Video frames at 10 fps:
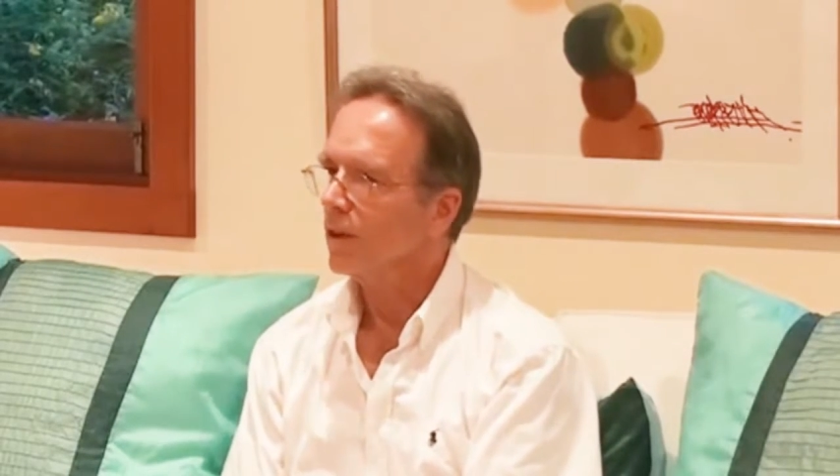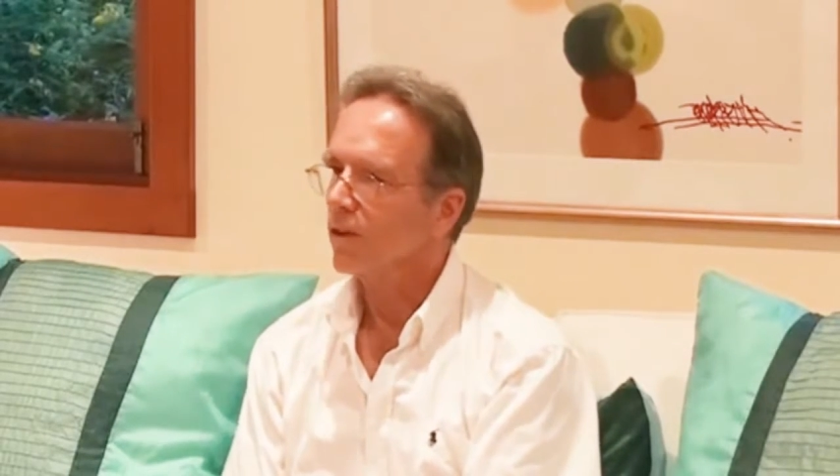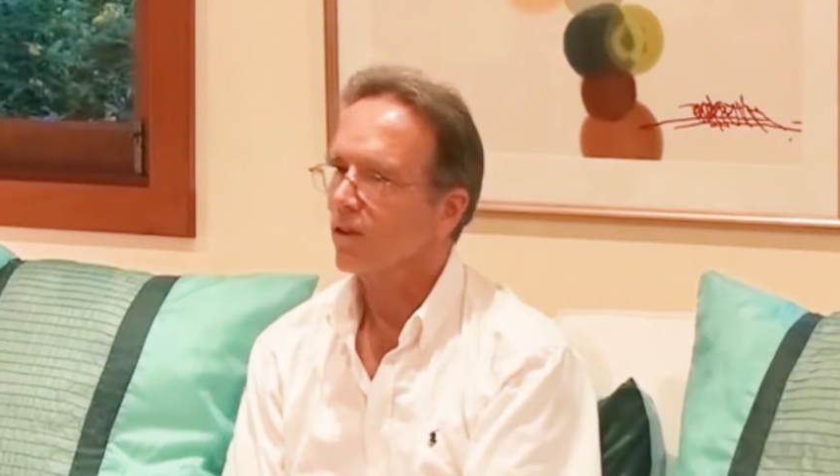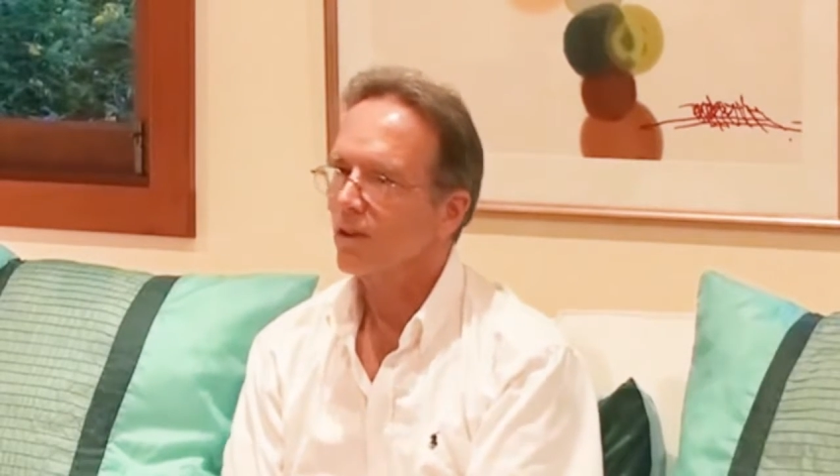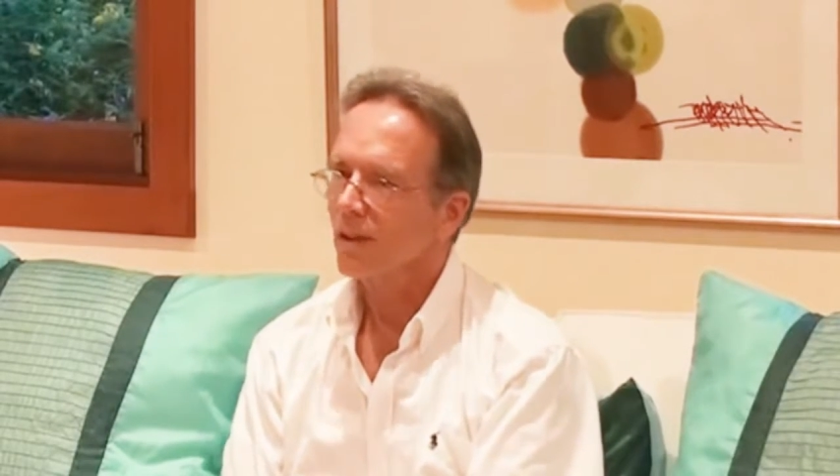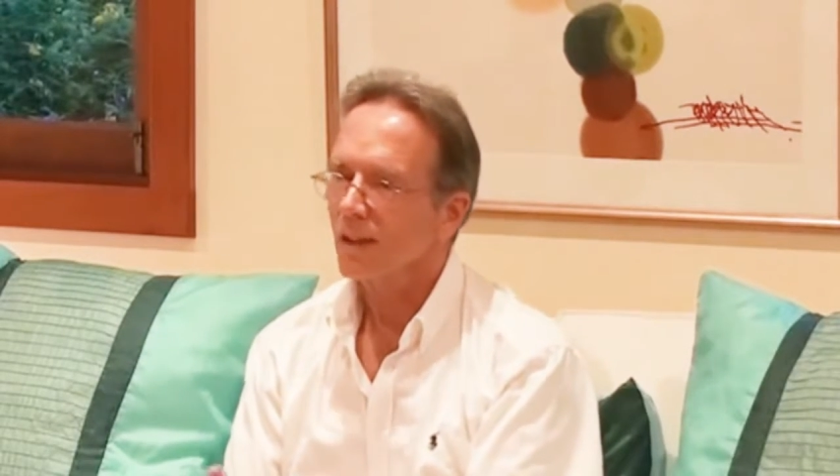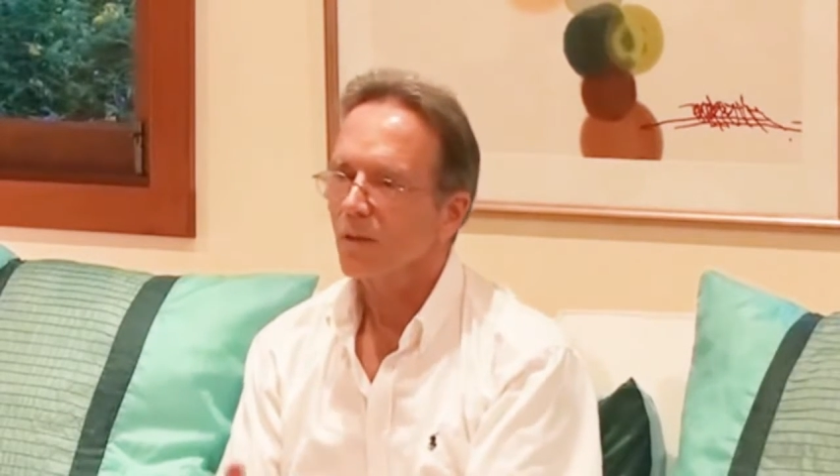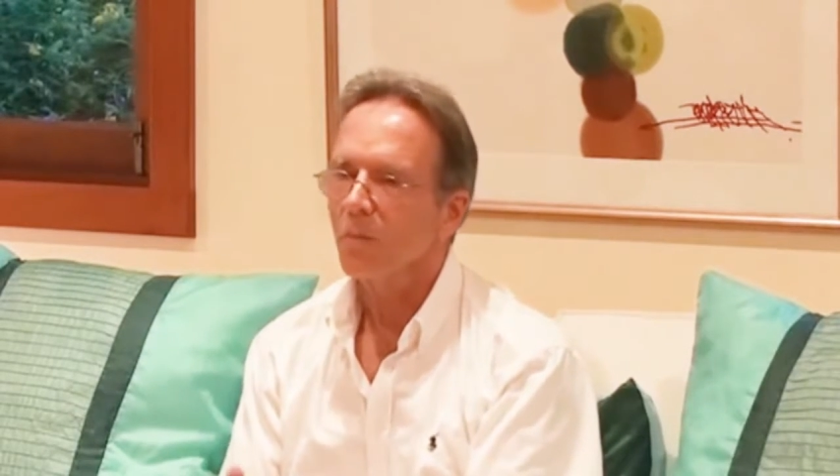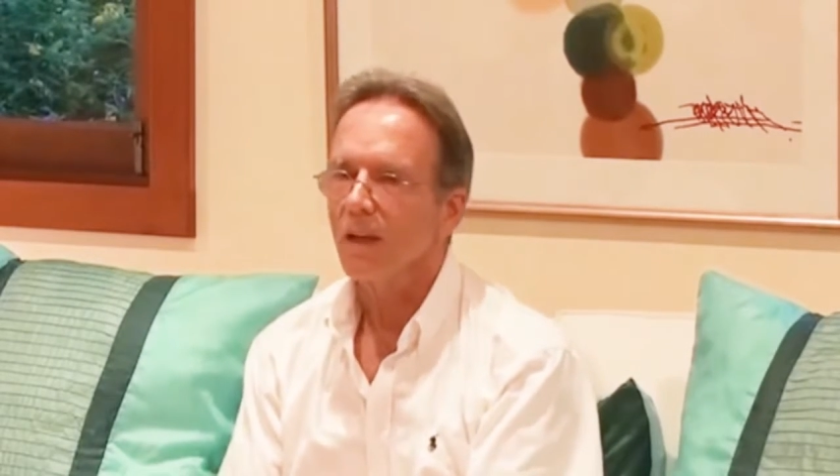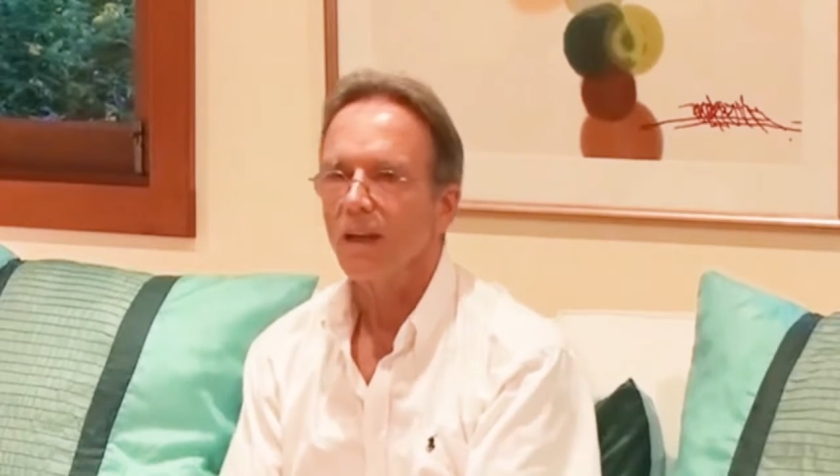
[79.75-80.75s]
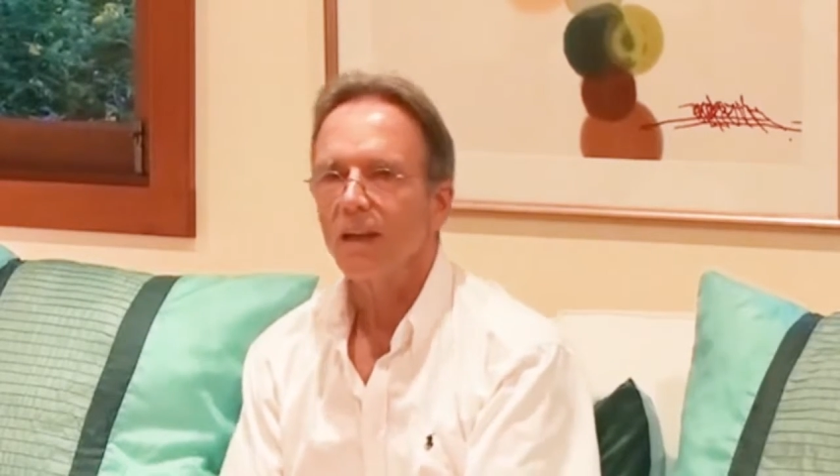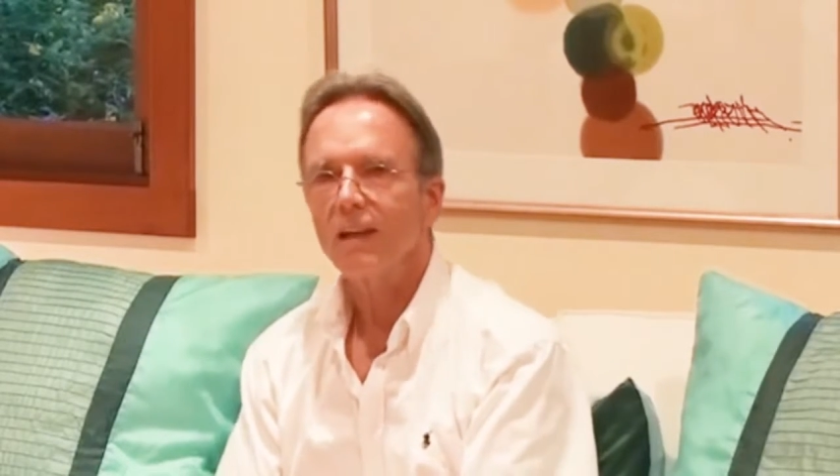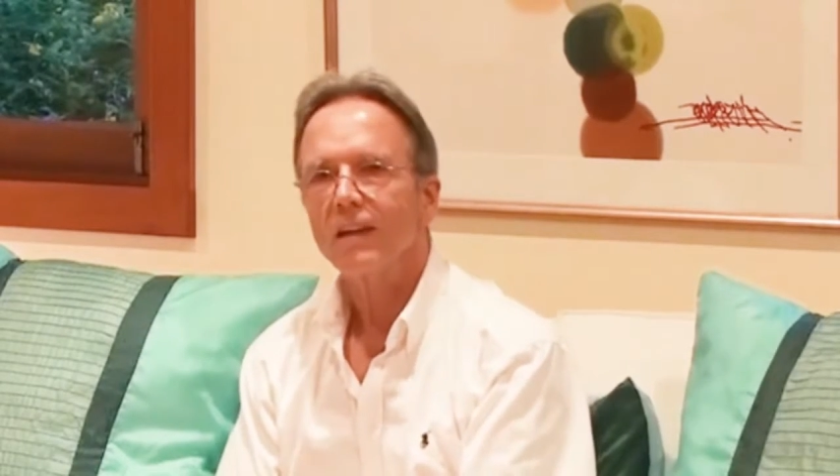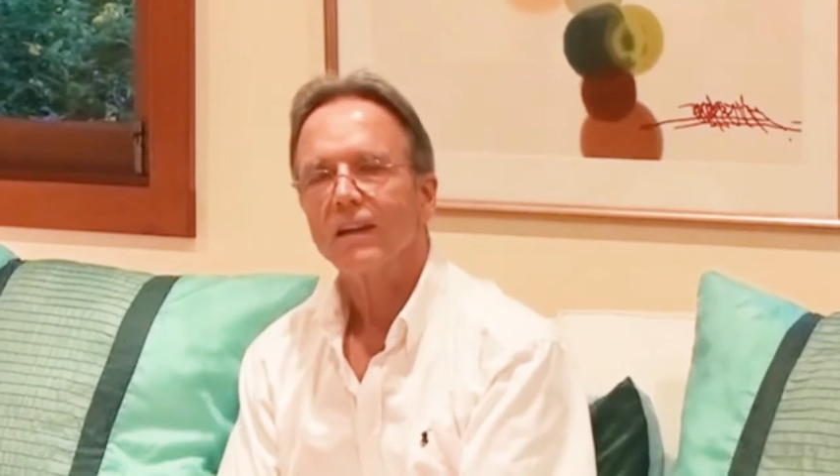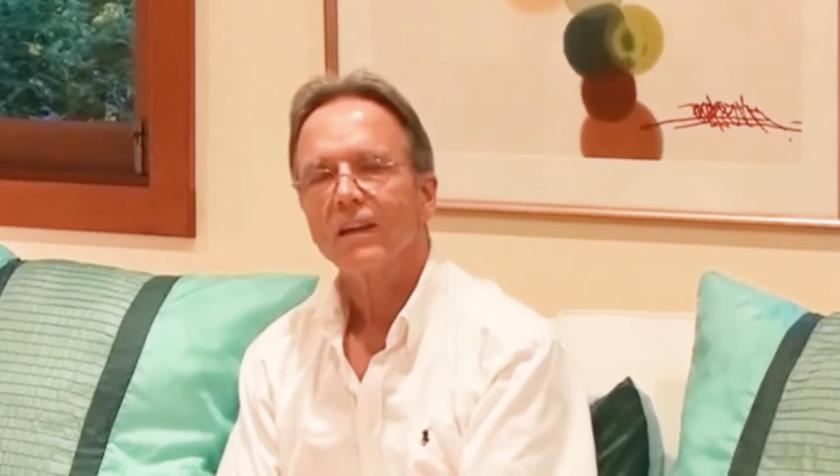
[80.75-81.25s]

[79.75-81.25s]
beyond the little me